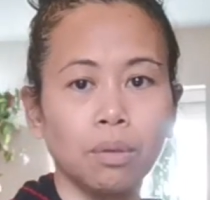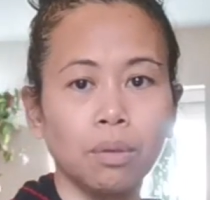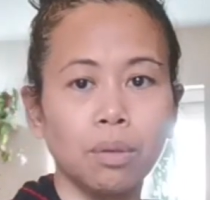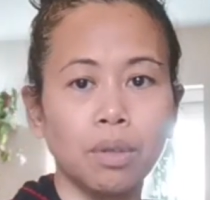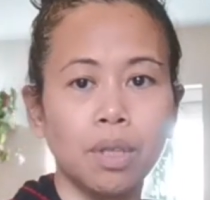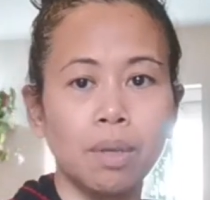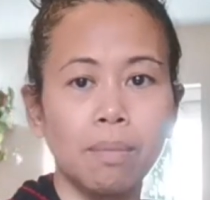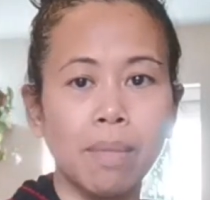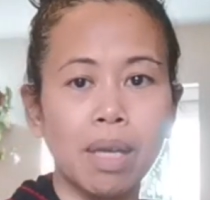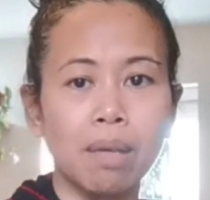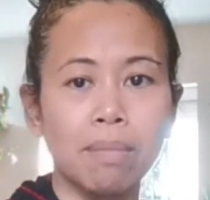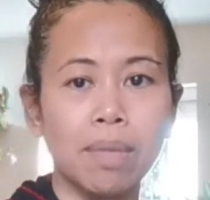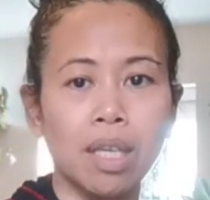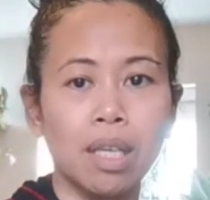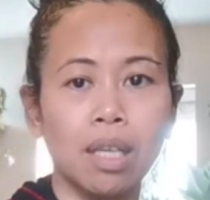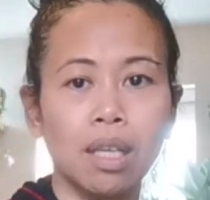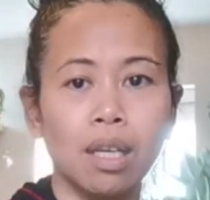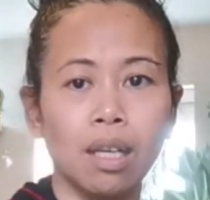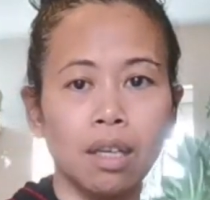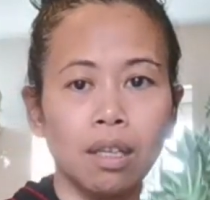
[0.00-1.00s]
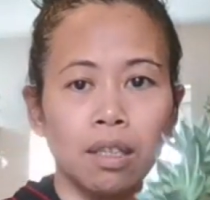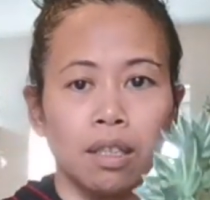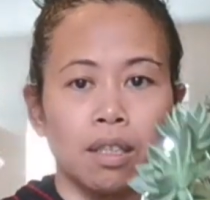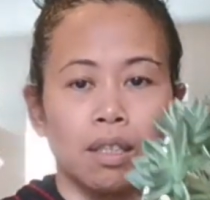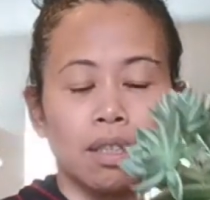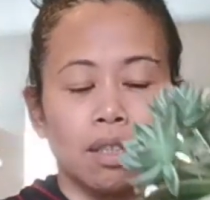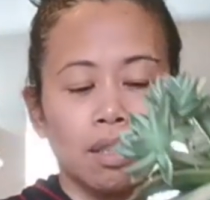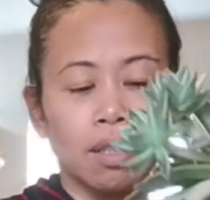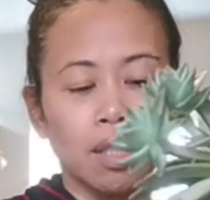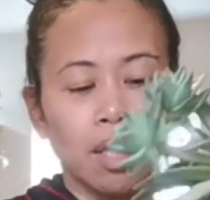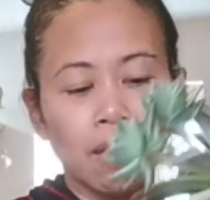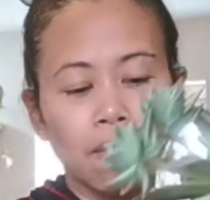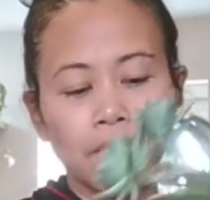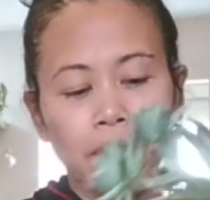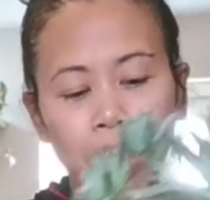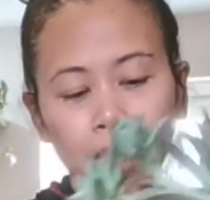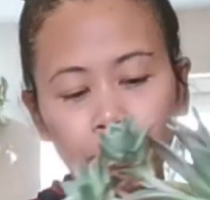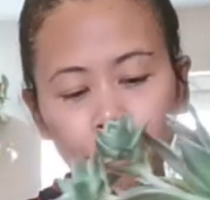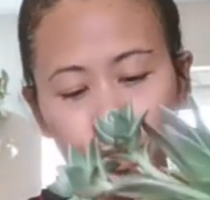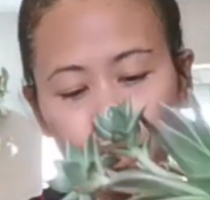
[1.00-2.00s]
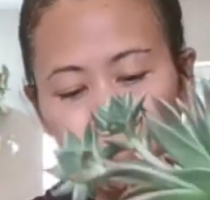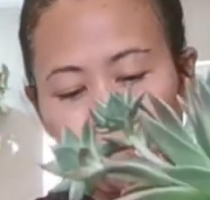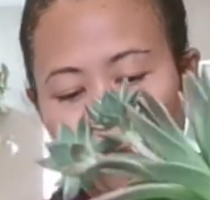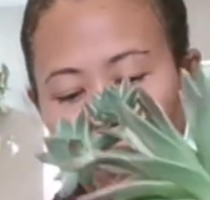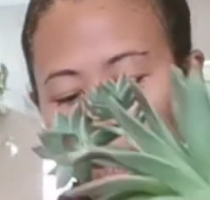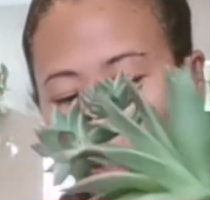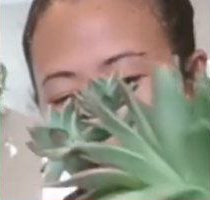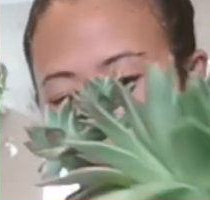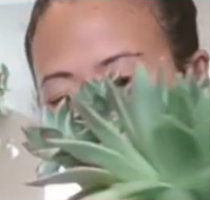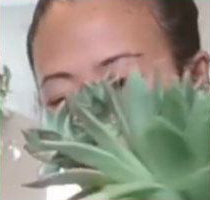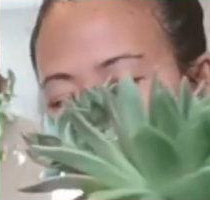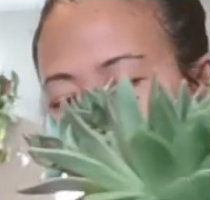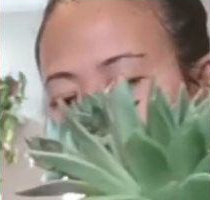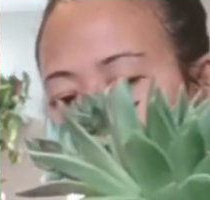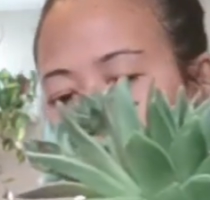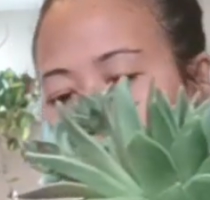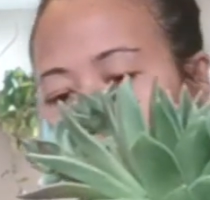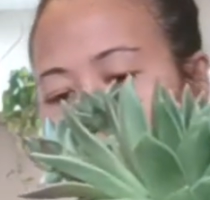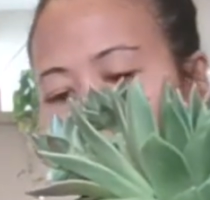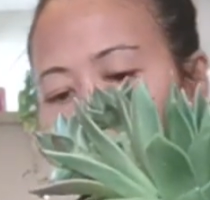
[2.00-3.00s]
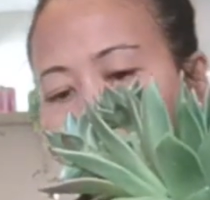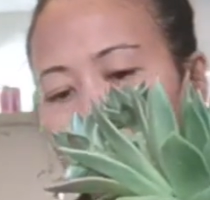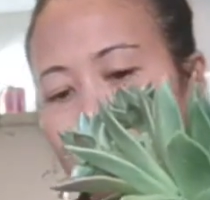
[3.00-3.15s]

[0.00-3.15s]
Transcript: or maybe give them to friends.